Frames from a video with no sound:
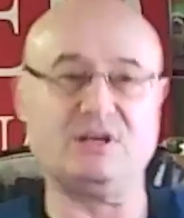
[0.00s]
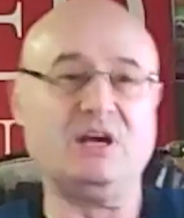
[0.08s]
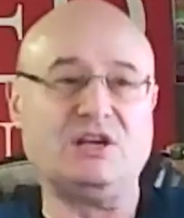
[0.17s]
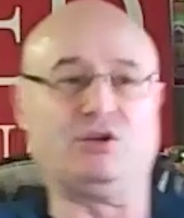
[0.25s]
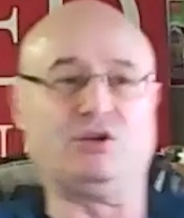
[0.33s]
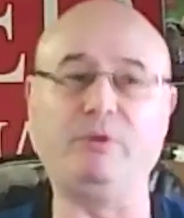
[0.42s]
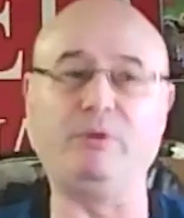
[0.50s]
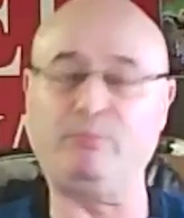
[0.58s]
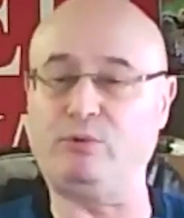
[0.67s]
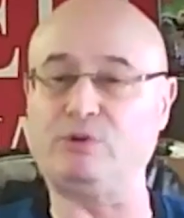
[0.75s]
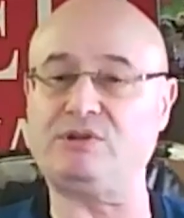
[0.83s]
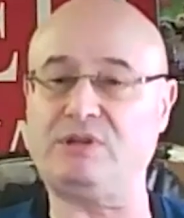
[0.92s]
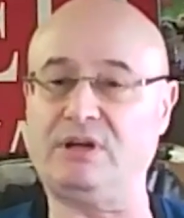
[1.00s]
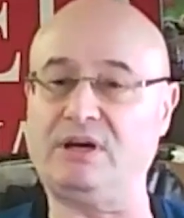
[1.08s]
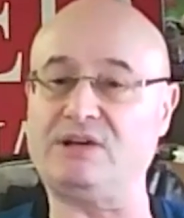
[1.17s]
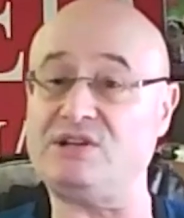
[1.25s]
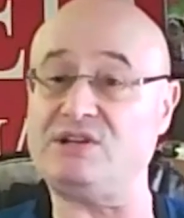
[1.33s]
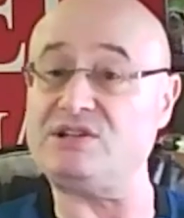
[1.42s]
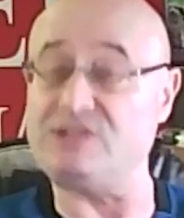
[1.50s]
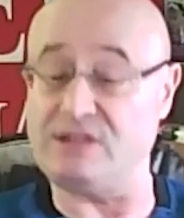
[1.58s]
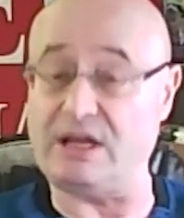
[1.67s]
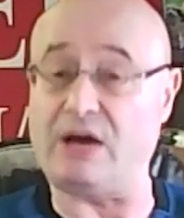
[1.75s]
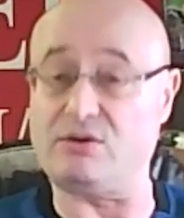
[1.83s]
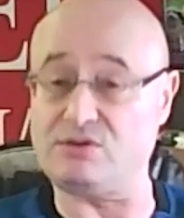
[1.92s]
So we put uh, sixty
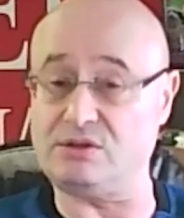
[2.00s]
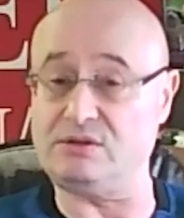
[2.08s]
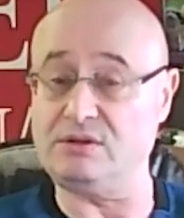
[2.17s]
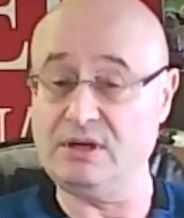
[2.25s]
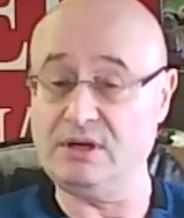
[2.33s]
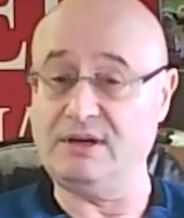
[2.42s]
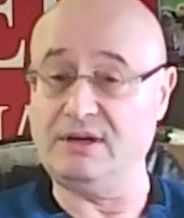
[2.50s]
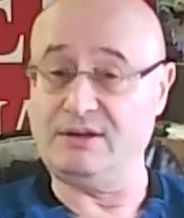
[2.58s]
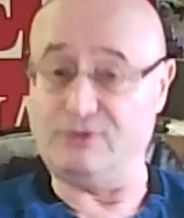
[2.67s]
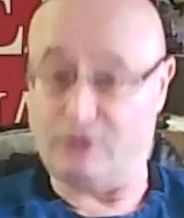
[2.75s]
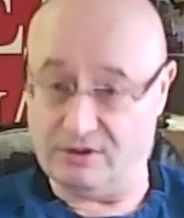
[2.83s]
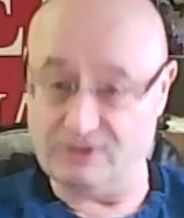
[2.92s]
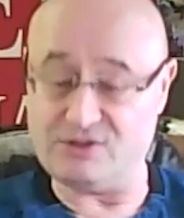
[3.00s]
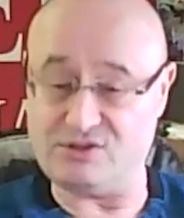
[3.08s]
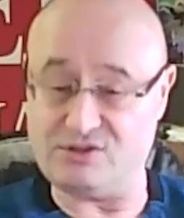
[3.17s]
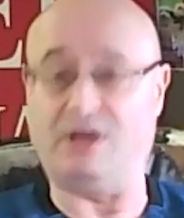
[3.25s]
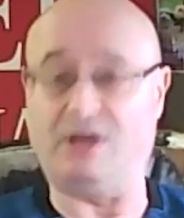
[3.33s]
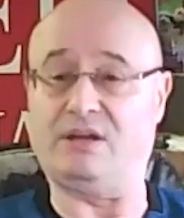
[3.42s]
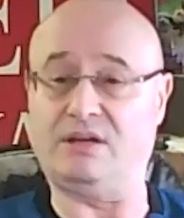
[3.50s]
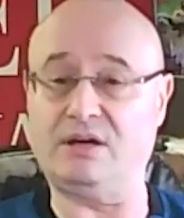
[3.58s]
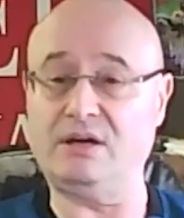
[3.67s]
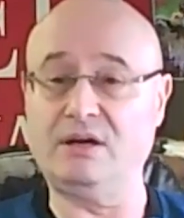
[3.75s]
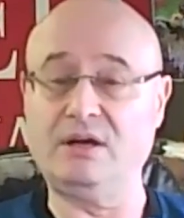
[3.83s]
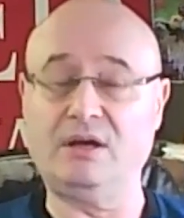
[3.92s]
thousand dollars together
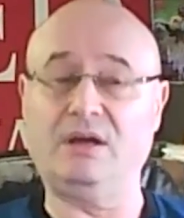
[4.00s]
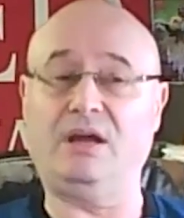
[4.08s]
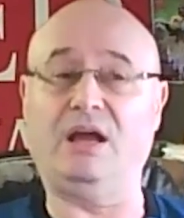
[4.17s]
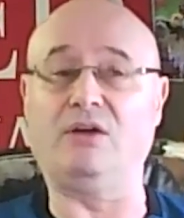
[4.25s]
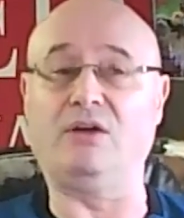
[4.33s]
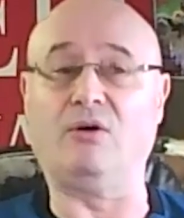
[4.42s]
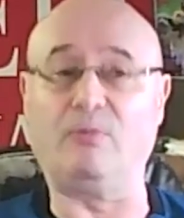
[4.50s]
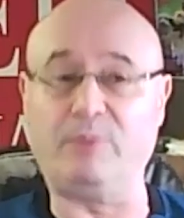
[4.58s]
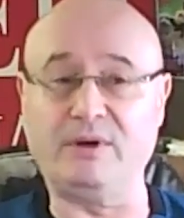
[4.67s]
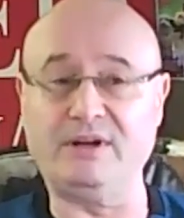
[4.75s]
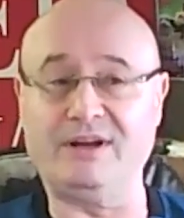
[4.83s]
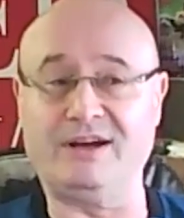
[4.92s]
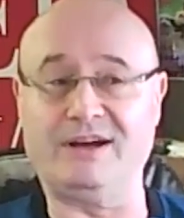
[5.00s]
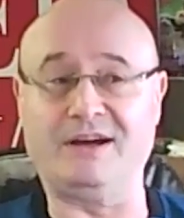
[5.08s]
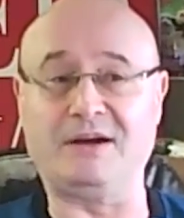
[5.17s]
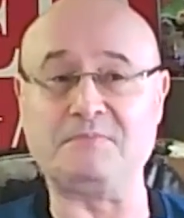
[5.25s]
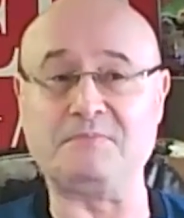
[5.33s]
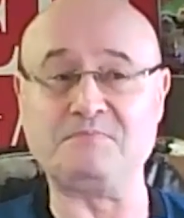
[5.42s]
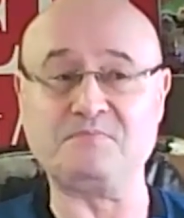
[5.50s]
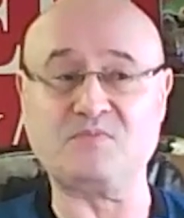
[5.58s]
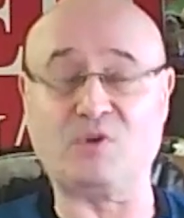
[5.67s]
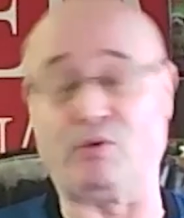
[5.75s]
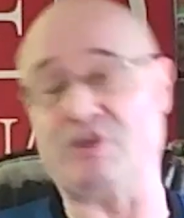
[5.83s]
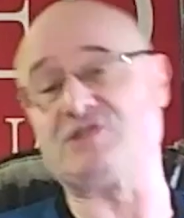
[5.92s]
and opened uh,
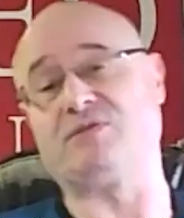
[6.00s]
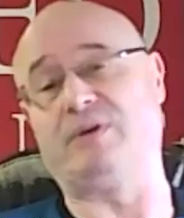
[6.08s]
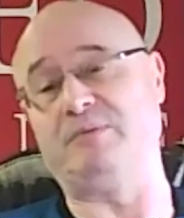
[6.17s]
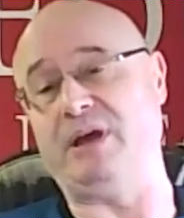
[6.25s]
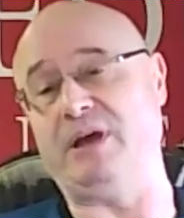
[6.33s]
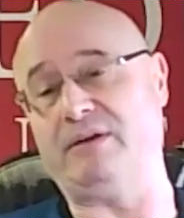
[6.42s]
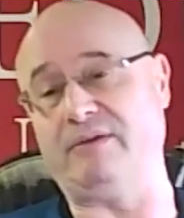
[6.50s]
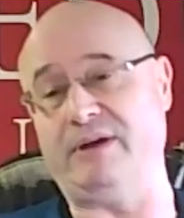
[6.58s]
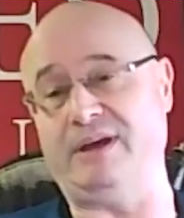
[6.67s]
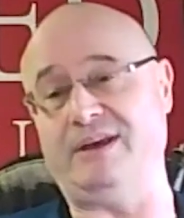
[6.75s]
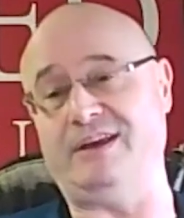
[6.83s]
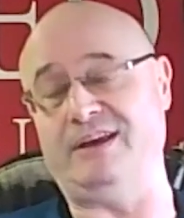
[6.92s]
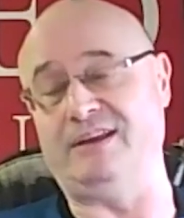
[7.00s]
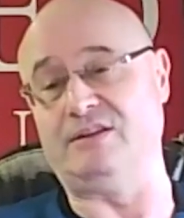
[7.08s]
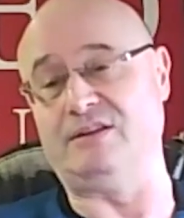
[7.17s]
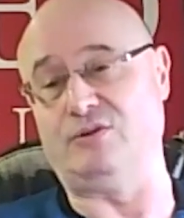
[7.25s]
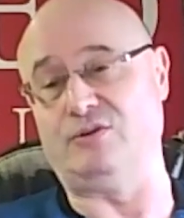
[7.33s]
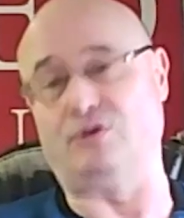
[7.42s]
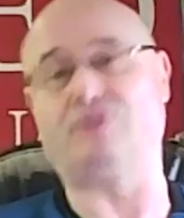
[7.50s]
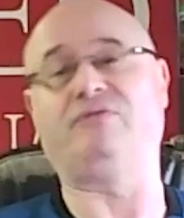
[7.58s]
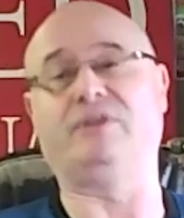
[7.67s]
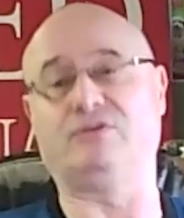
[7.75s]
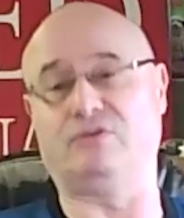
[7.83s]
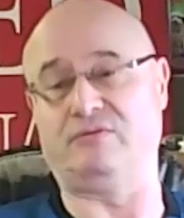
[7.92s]
Red Square Bakery in North
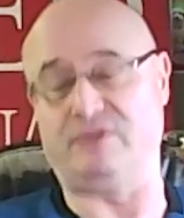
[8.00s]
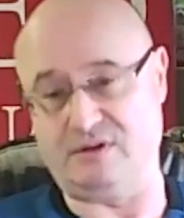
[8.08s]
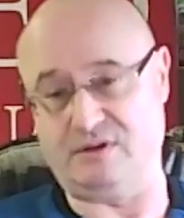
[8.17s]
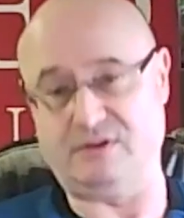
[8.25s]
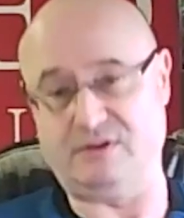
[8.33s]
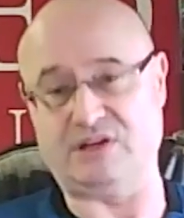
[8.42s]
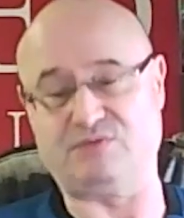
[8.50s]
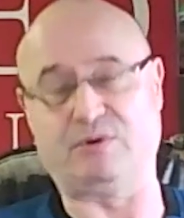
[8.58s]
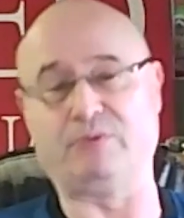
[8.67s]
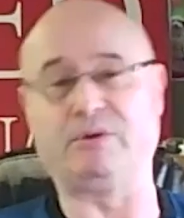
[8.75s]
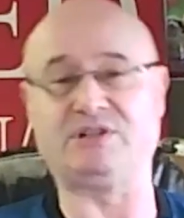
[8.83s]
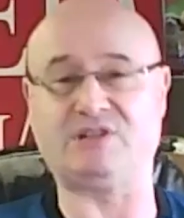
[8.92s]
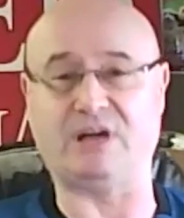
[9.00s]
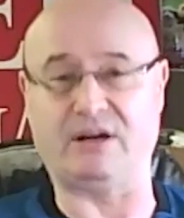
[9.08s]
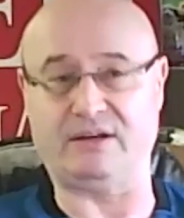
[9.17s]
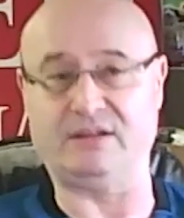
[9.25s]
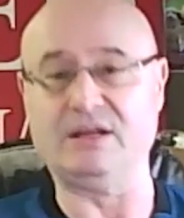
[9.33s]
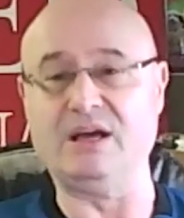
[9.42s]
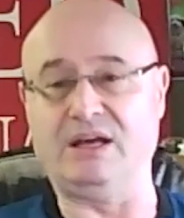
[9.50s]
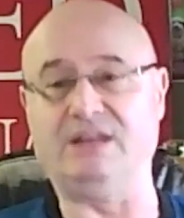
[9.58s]
Vancouver. That's where we started in